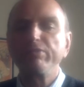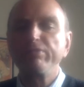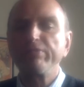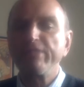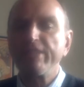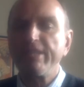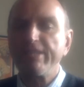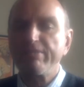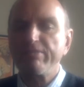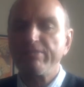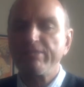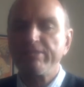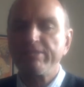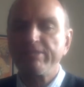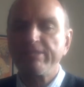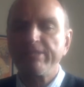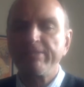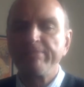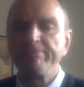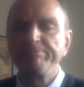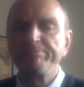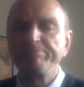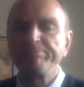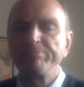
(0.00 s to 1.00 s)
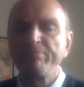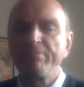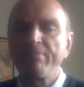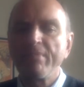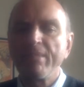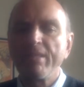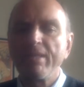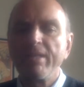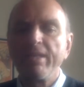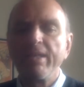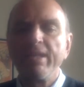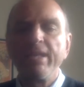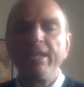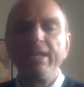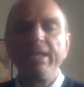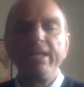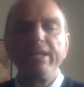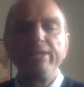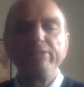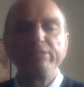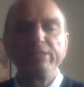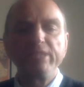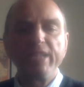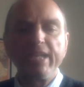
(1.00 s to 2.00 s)
of electricity. It
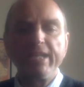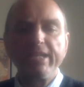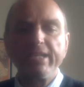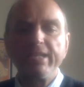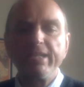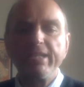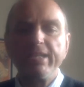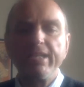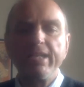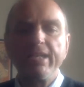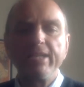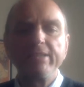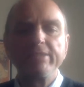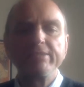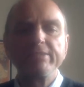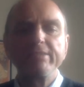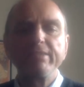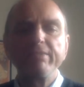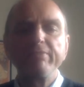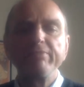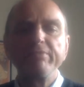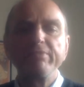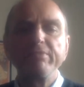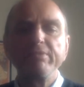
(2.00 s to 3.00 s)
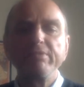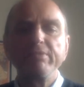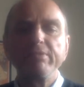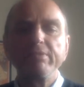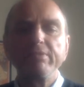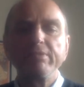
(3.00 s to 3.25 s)
was like he had 17